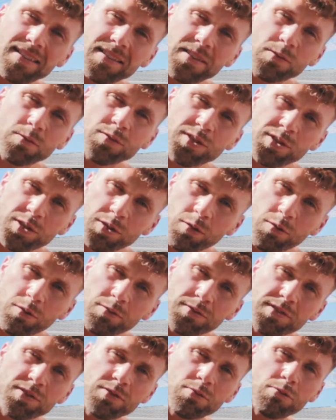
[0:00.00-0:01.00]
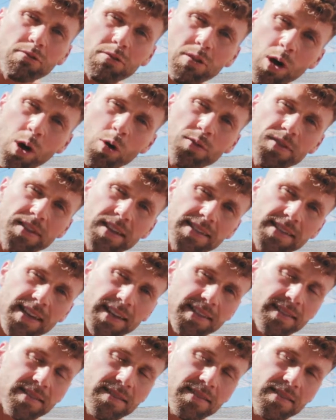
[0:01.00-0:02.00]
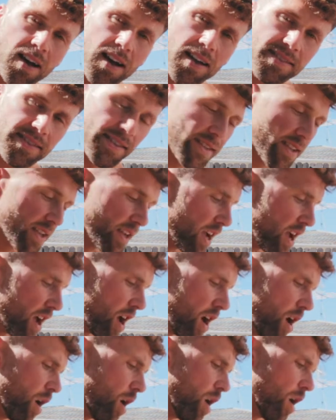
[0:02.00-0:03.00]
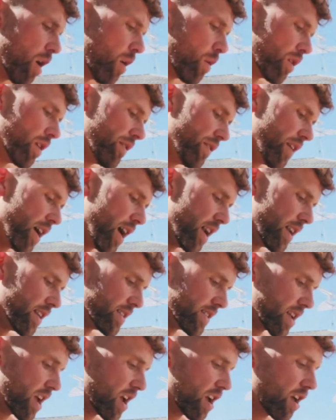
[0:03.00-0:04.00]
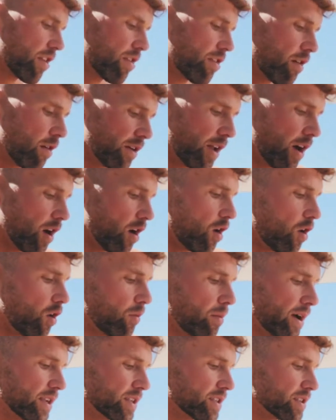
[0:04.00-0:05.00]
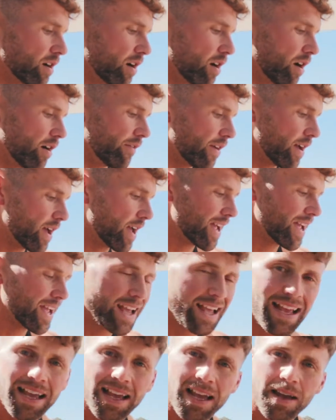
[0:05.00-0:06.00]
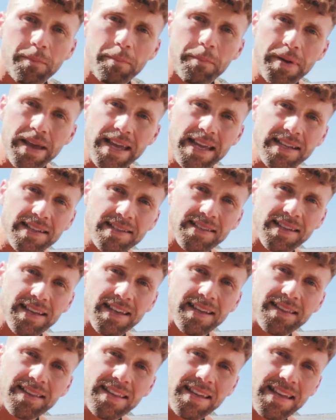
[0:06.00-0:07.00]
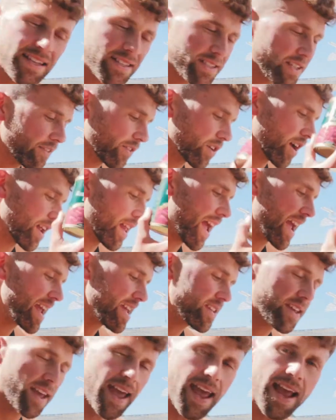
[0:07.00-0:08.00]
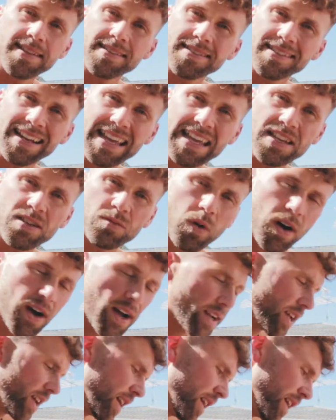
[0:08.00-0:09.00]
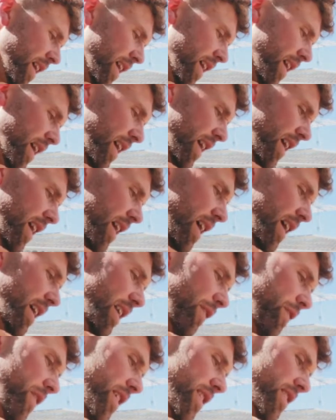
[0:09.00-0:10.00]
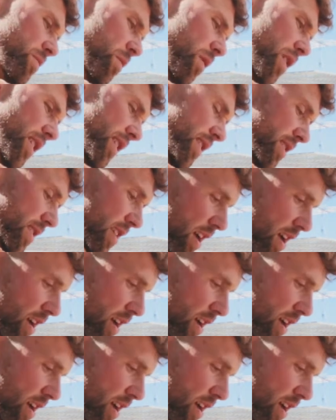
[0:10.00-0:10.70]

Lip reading: little tools to load these exercises. What I've done is throw in a whole bunch of beans in these. I've got 8 cans in each one, and if each one is